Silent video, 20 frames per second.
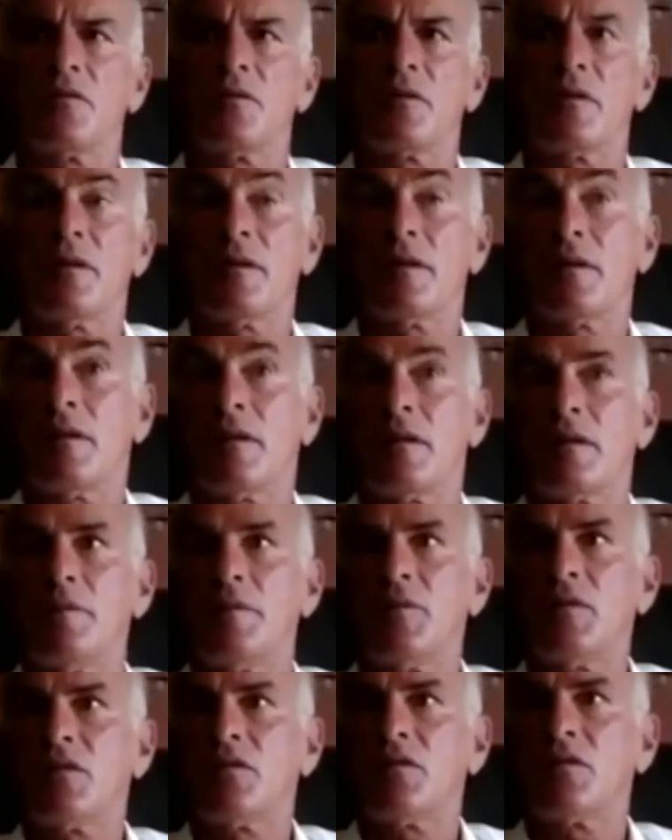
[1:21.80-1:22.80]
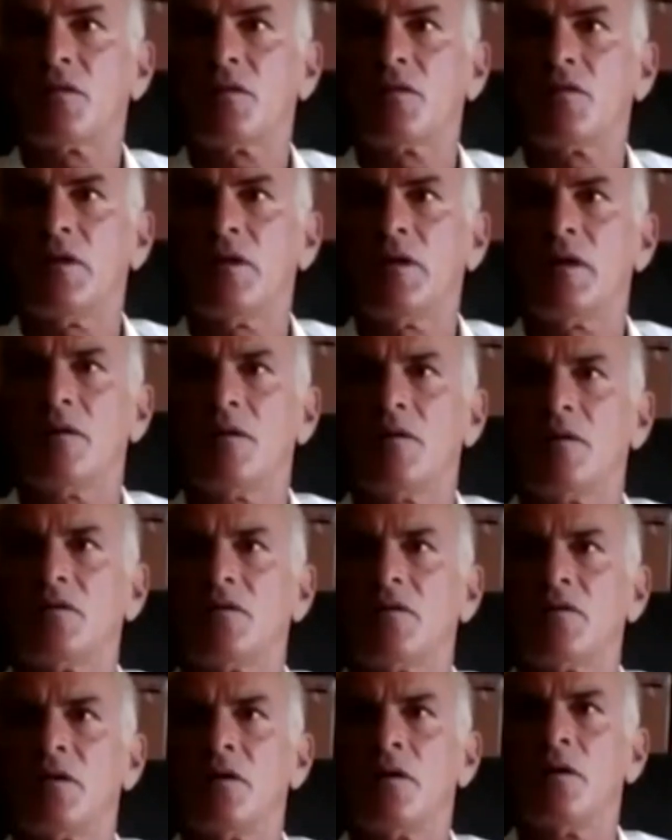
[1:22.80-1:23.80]
with it, let them disagree. I don't
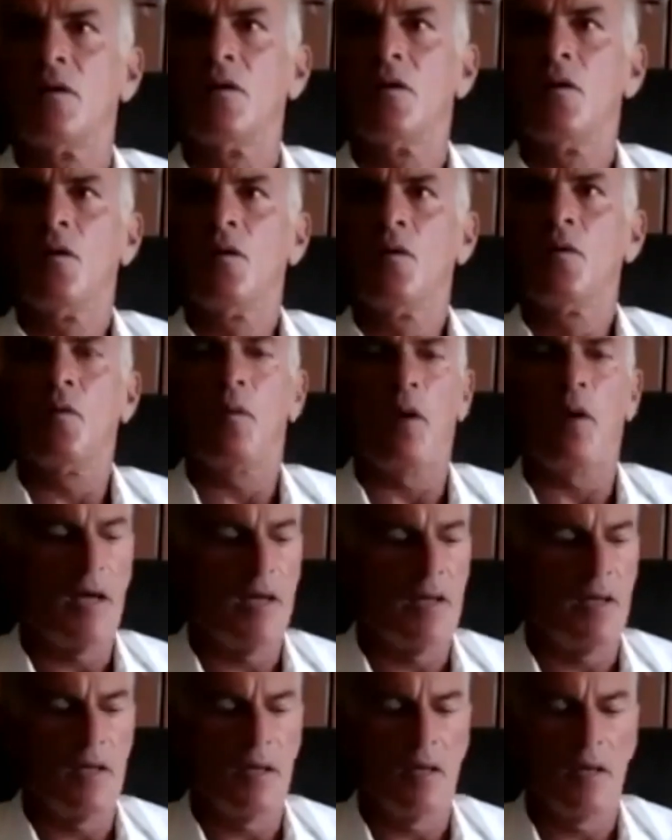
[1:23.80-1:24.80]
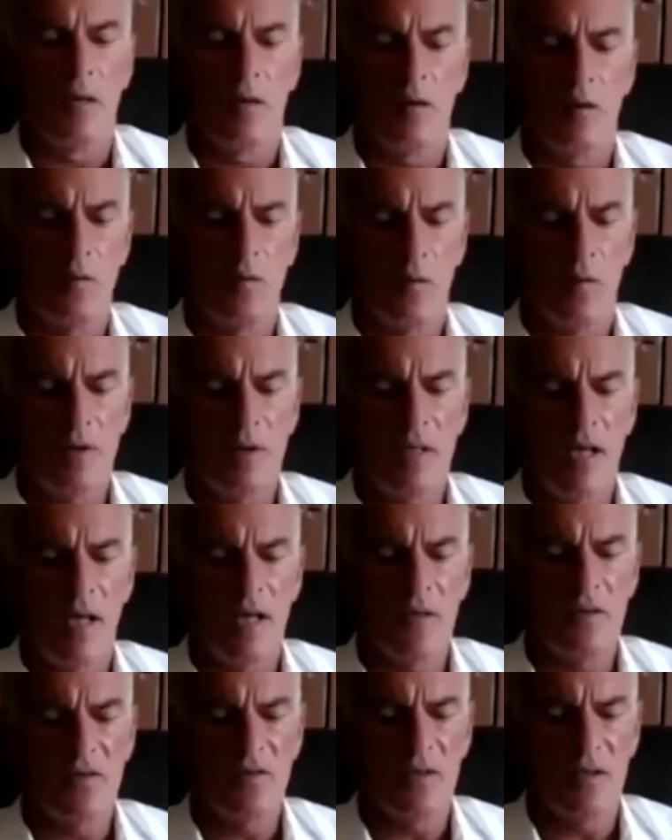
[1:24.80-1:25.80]
see why uh, one
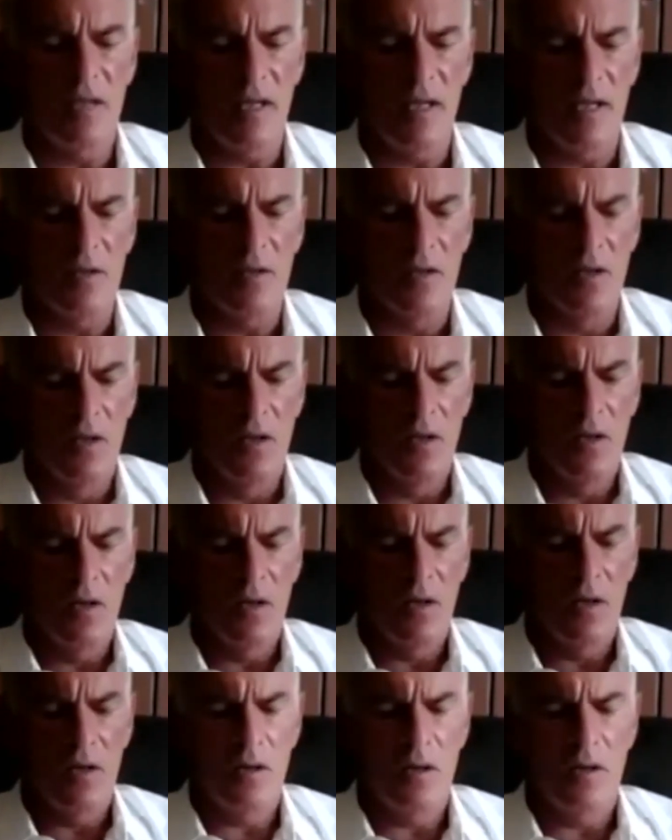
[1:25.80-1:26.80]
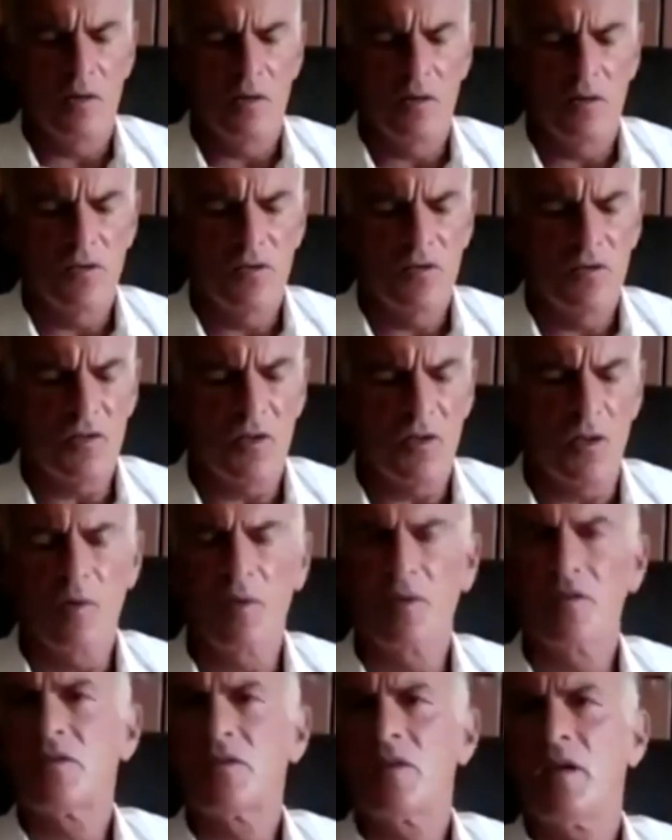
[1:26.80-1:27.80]
has to get uh, so
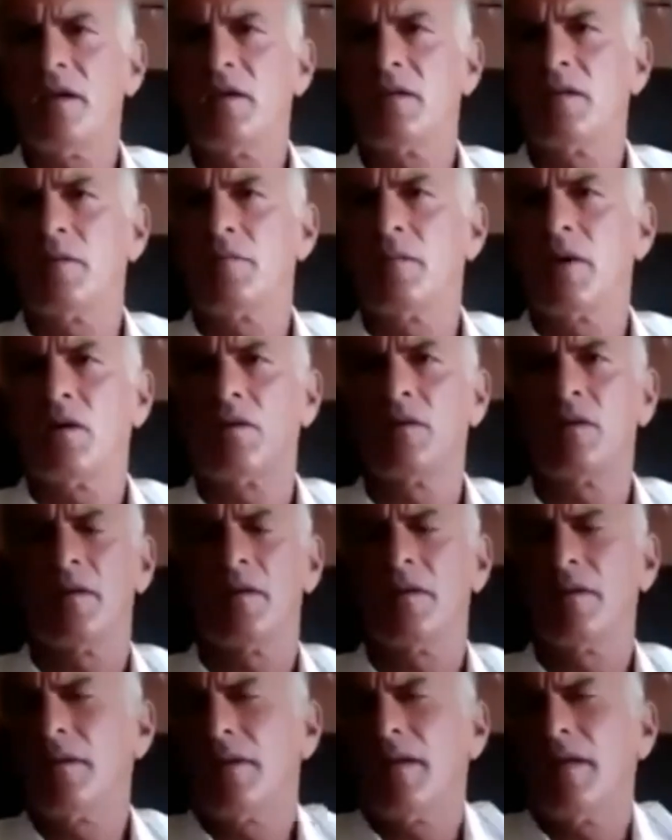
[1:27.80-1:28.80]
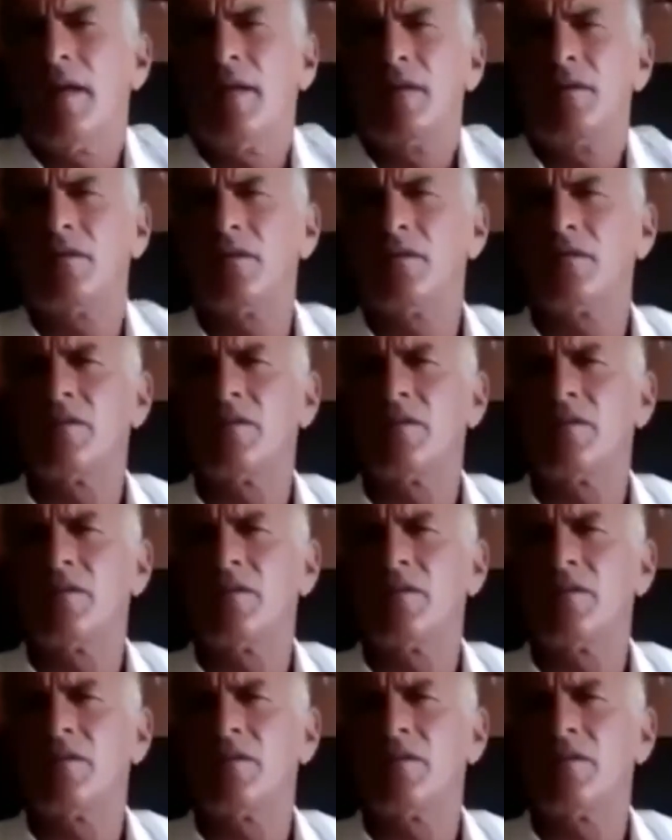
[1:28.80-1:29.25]
excited about it. In the case of